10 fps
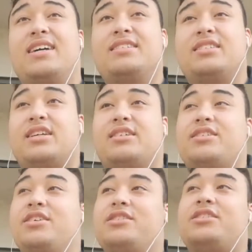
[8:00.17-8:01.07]
he's a
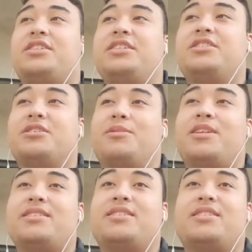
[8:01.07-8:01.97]
good
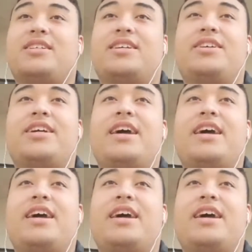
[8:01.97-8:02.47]
teacher, but he's just like